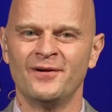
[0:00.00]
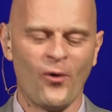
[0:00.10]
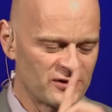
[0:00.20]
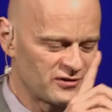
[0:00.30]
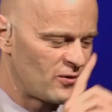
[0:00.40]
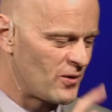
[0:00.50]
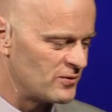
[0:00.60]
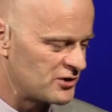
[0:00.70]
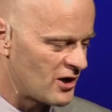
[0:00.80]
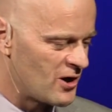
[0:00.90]
Or to
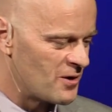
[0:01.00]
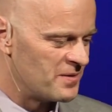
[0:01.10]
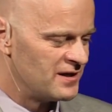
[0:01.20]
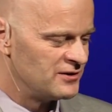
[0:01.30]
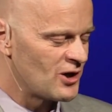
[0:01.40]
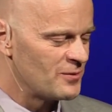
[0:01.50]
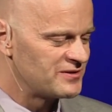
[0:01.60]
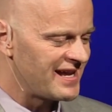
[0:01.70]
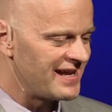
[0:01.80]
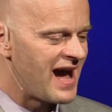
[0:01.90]
quote Job, Job
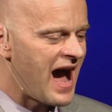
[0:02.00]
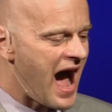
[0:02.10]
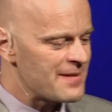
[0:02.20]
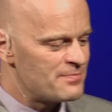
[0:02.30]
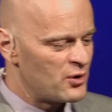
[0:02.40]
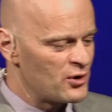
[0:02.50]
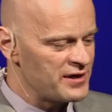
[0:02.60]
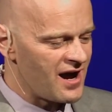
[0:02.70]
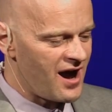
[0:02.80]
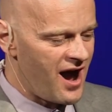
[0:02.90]
said, I
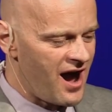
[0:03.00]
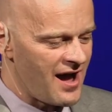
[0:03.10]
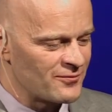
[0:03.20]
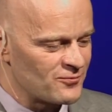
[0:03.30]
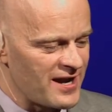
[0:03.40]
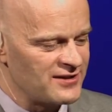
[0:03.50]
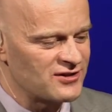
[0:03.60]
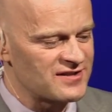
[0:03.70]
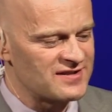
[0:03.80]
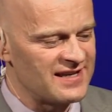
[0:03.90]
put on
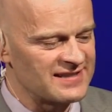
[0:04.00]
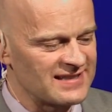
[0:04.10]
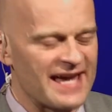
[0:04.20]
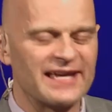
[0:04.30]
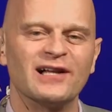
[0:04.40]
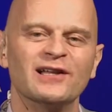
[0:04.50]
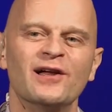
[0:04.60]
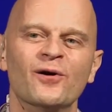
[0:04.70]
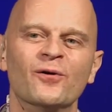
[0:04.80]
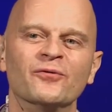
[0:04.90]
righteousness like
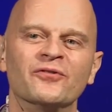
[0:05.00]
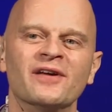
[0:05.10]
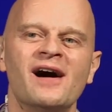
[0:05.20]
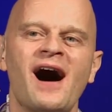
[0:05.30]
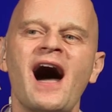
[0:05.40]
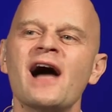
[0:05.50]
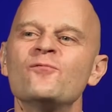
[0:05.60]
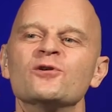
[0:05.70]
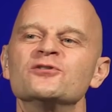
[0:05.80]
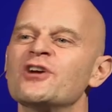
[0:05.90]
clothes. I
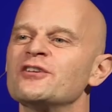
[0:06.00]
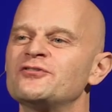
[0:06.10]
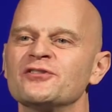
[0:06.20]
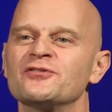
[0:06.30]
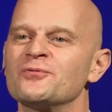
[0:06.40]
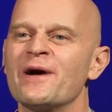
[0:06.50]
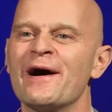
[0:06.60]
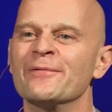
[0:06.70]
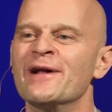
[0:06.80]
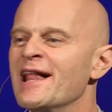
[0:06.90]
wore justice
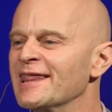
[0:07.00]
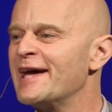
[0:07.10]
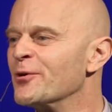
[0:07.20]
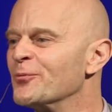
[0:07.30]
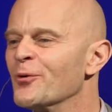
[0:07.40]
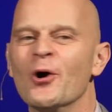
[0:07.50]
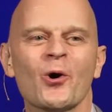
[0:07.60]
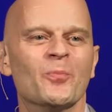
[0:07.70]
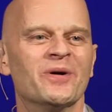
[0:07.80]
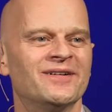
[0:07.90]
around like a
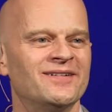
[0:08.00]
robe.